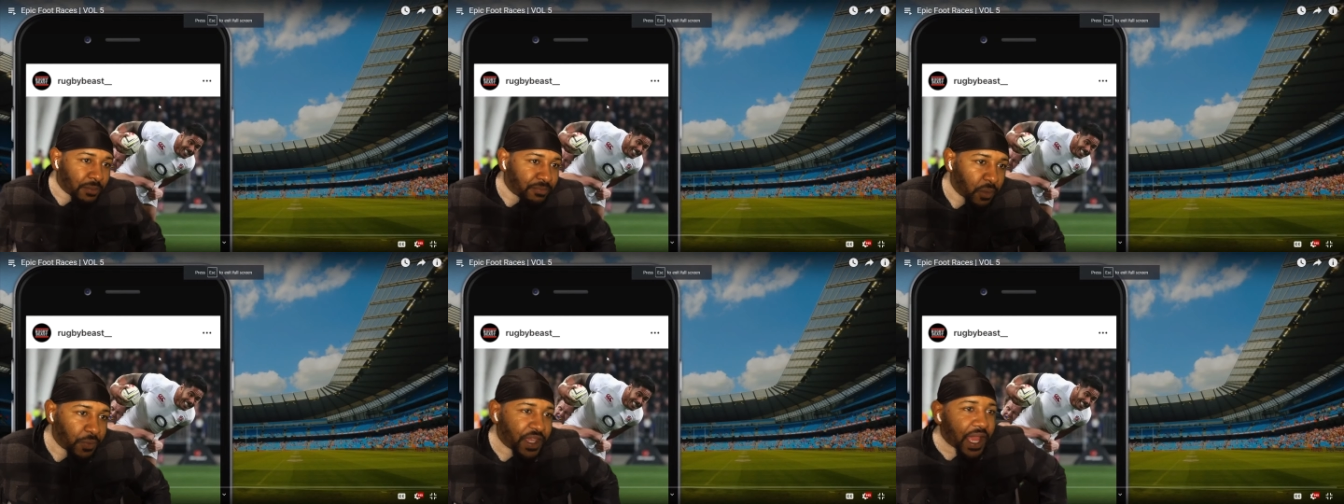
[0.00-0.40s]

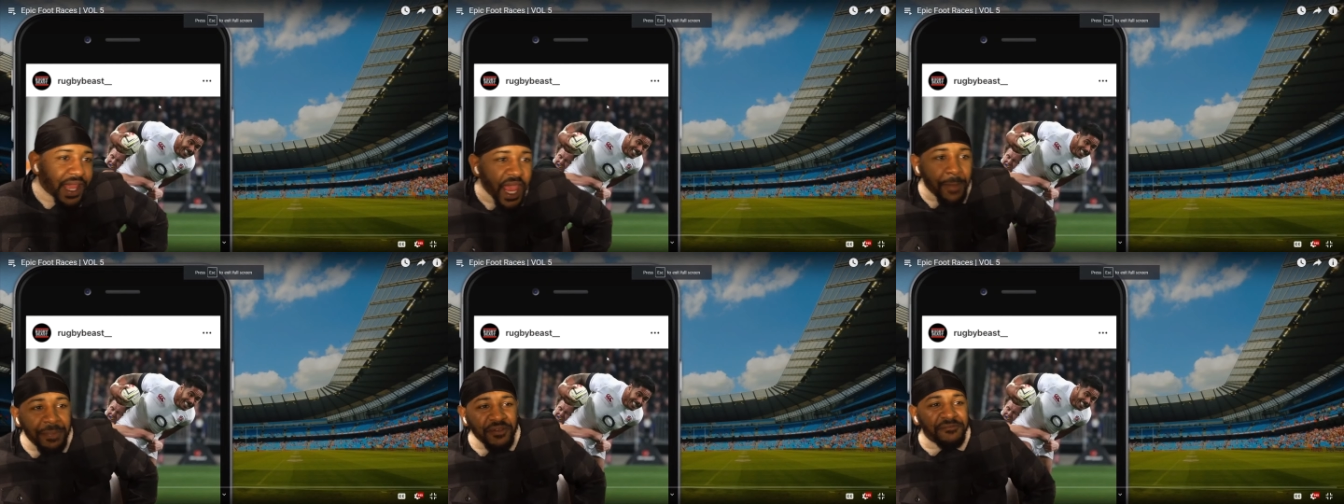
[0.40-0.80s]
But we got
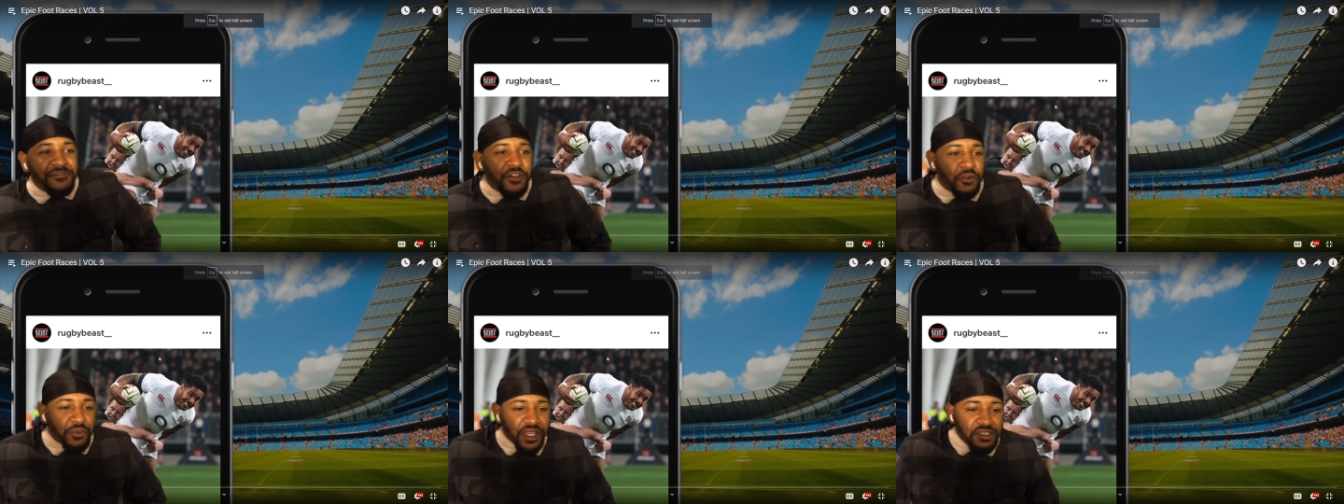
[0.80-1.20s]
Epic
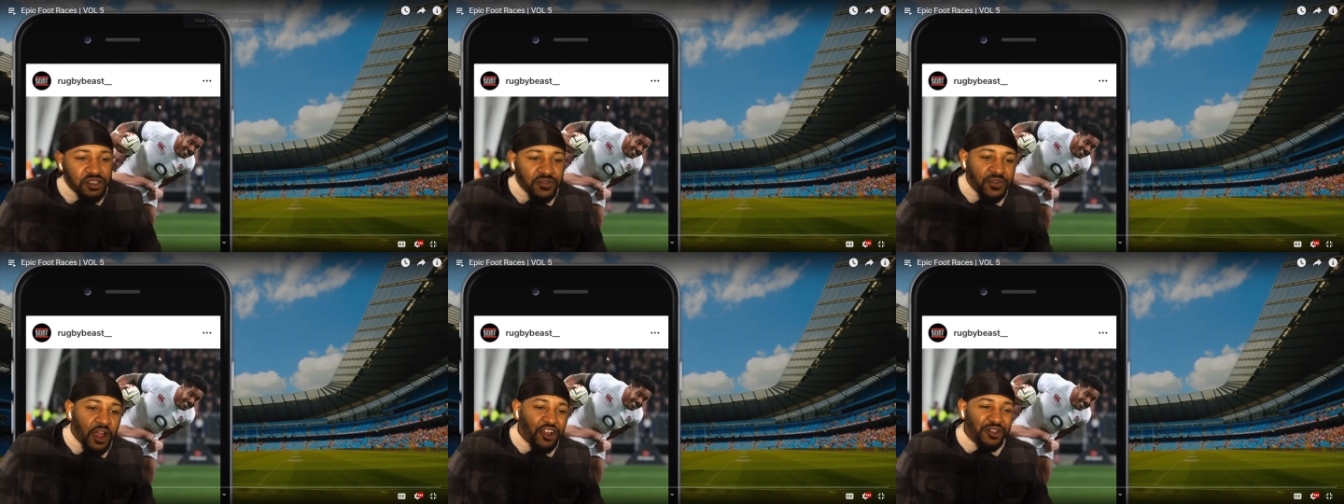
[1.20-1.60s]
Foot
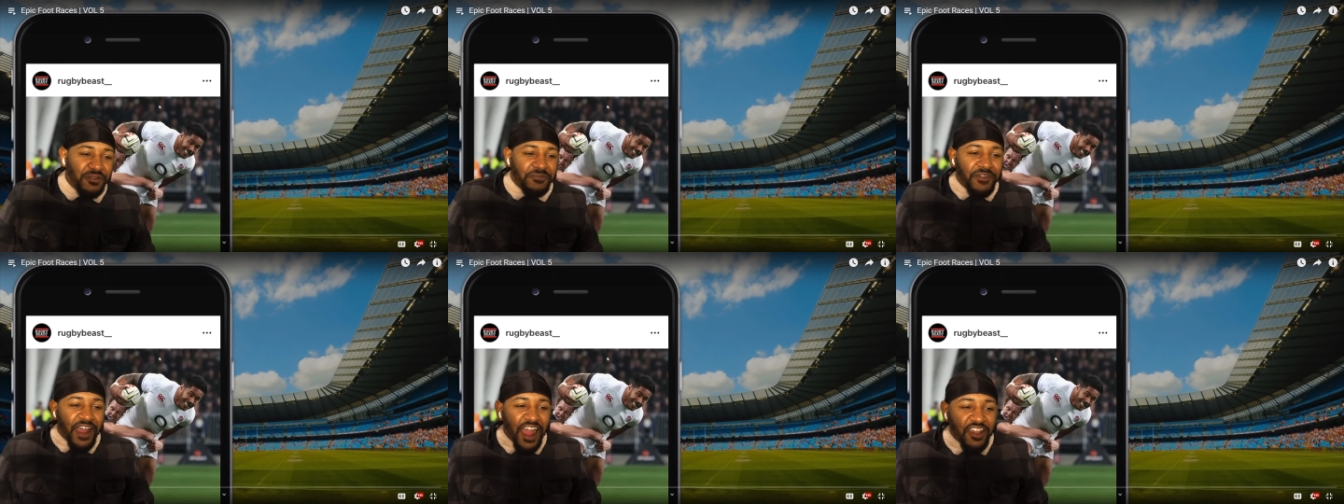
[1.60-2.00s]
Races Volume
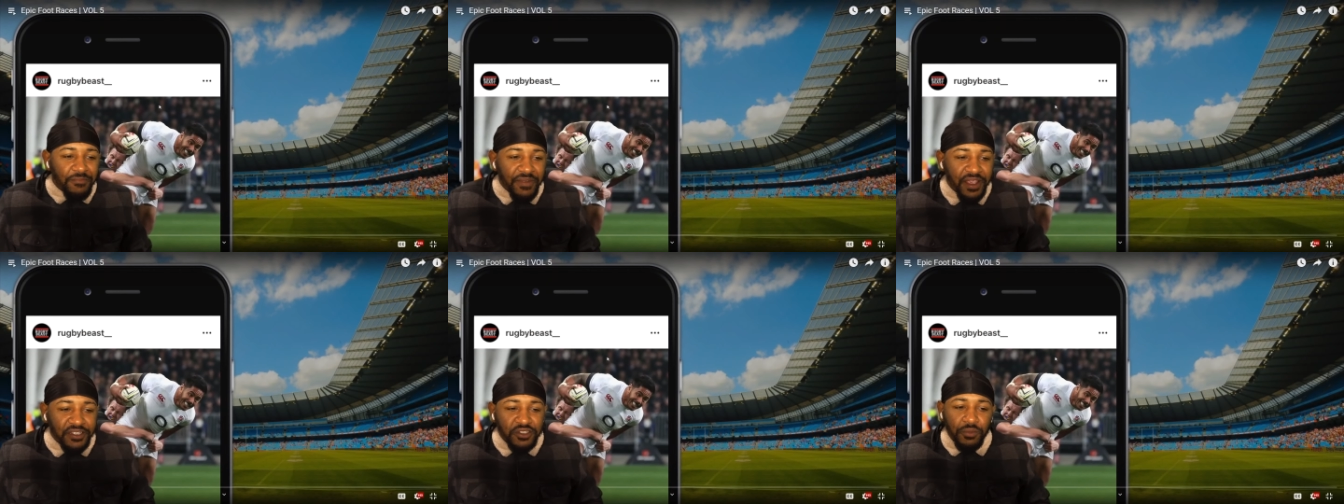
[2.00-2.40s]
Five,
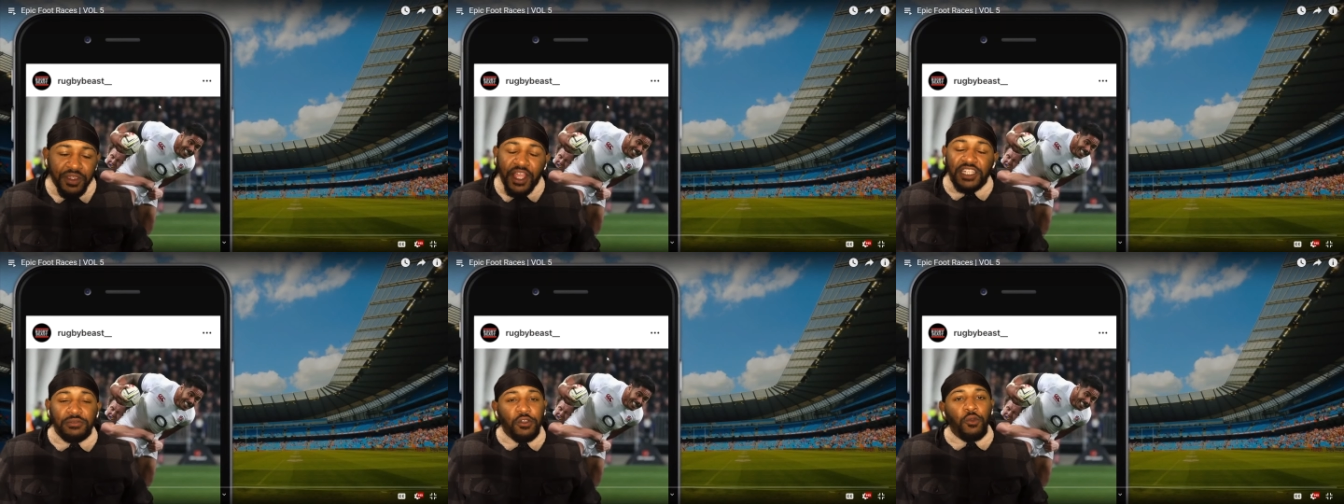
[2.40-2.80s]
man. So we
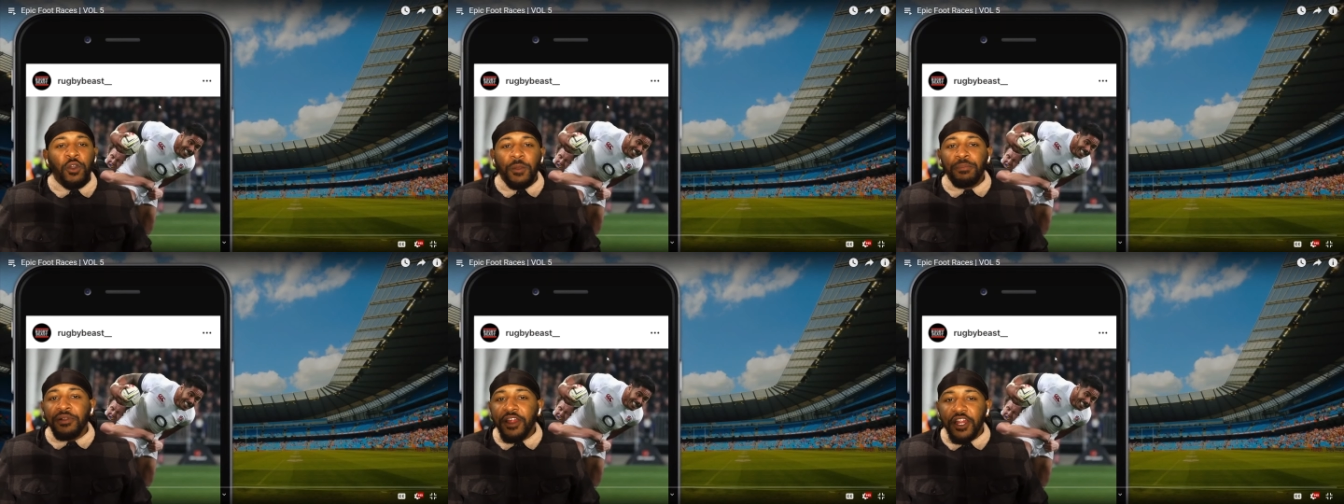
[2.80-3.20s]
got some
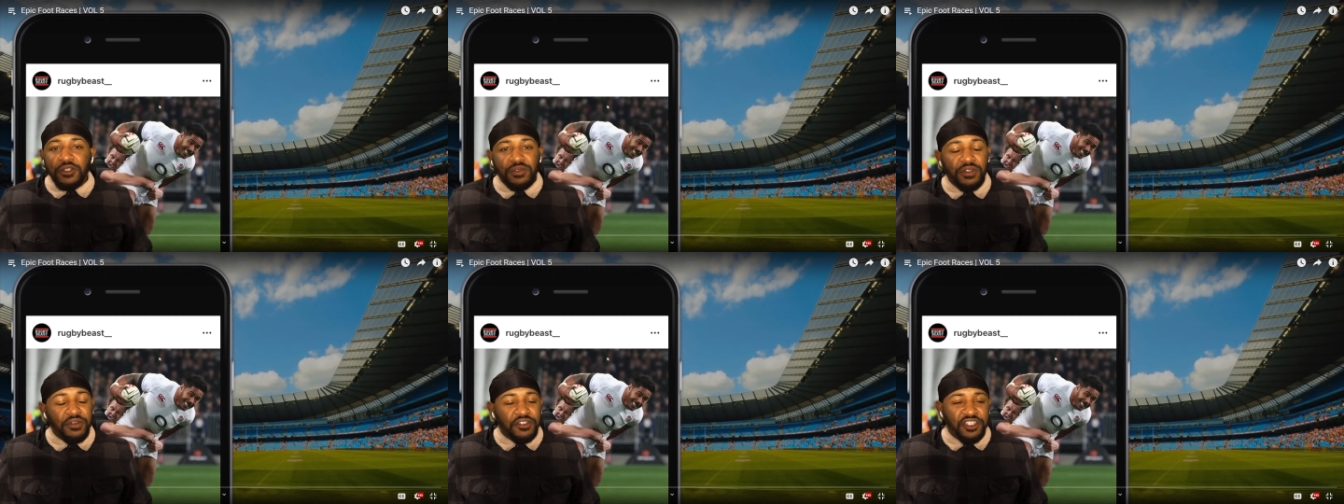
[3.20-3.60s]
quick players.
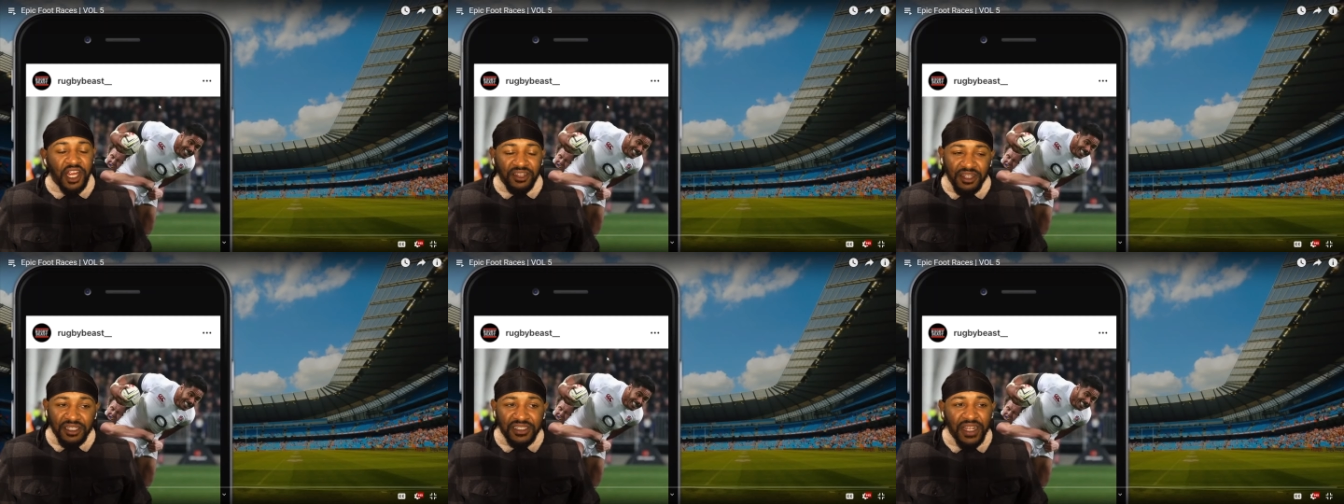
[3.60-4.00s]
We gonna
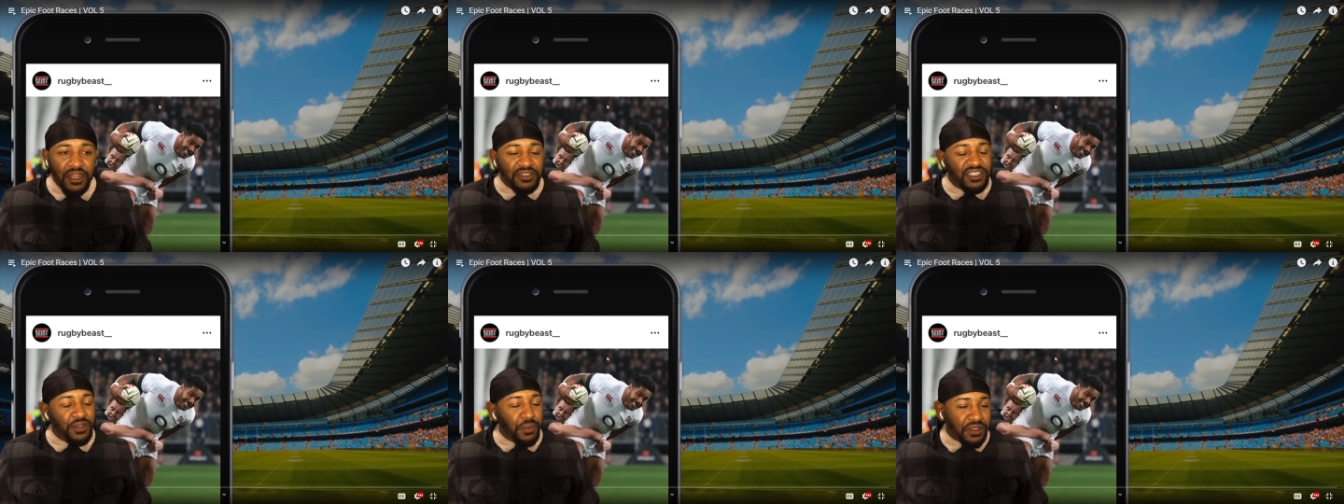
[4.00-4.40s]
check this
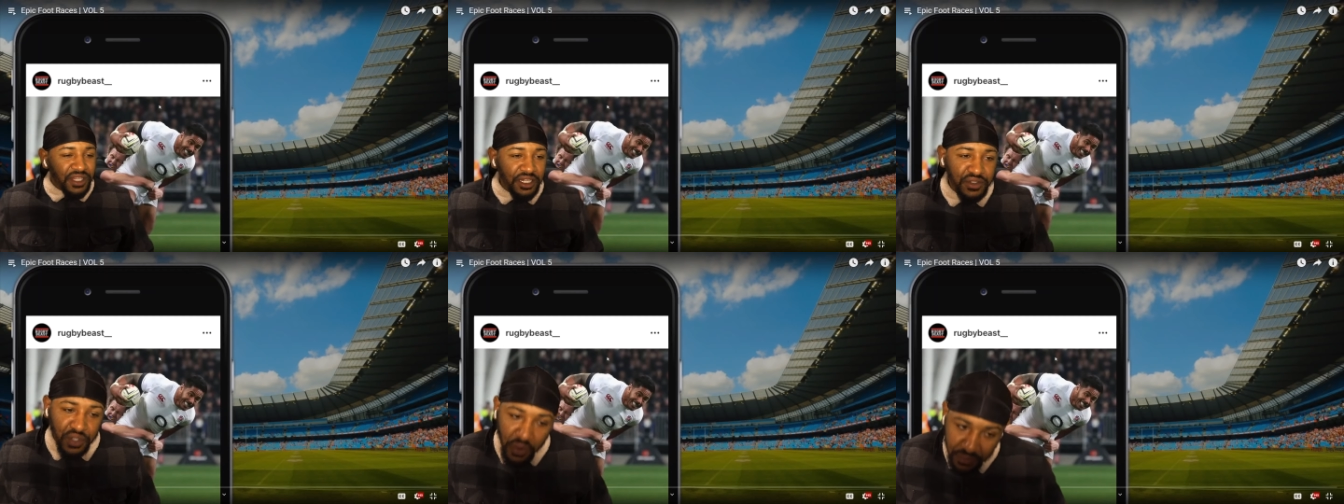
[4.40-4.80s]
out, see what
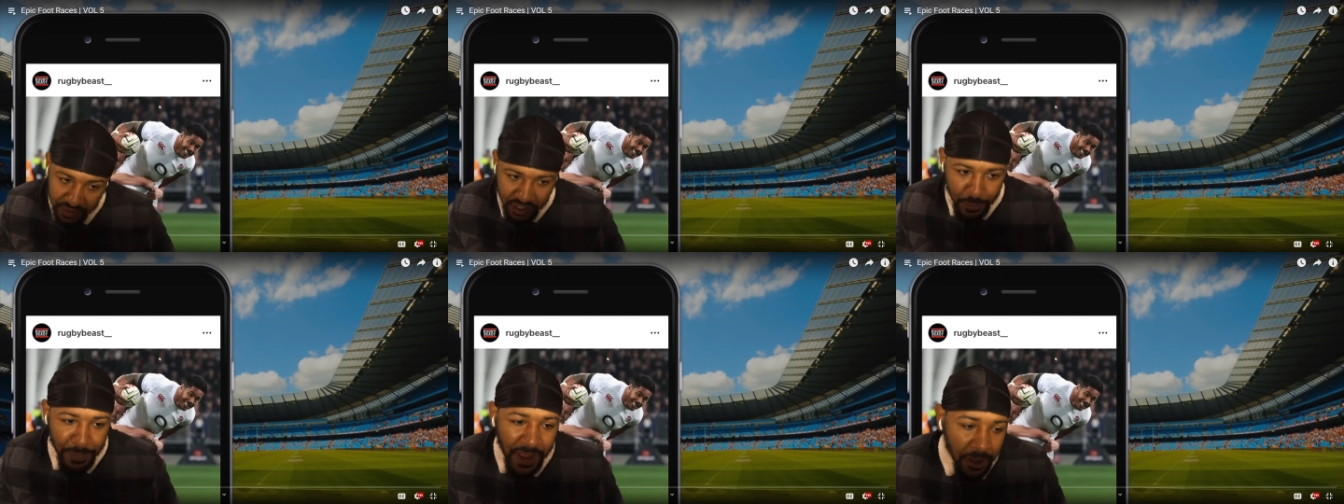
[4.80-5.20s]
they
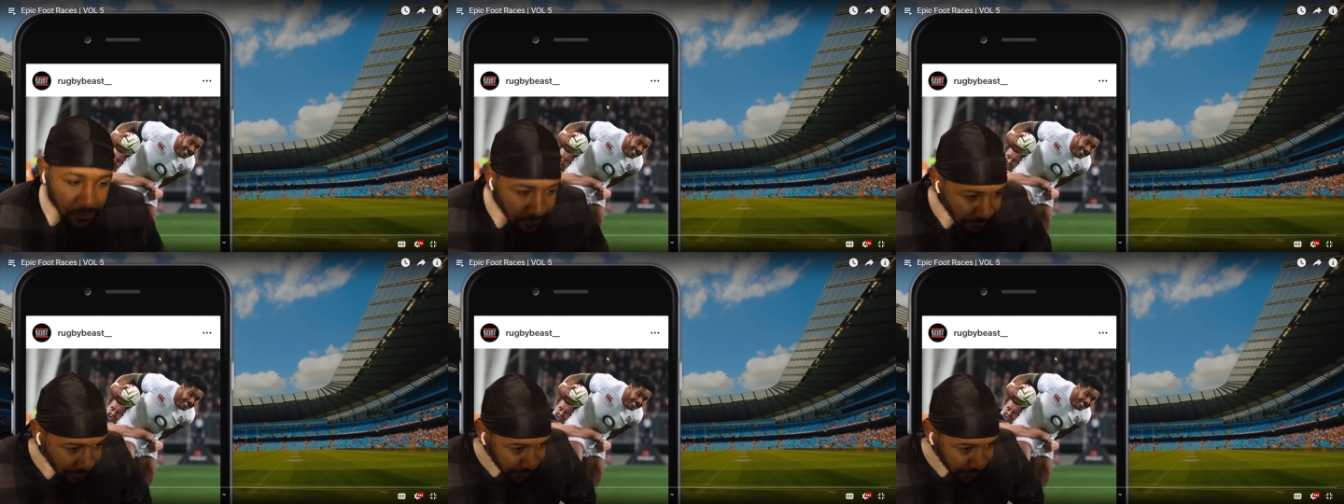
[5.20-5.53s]
talking about.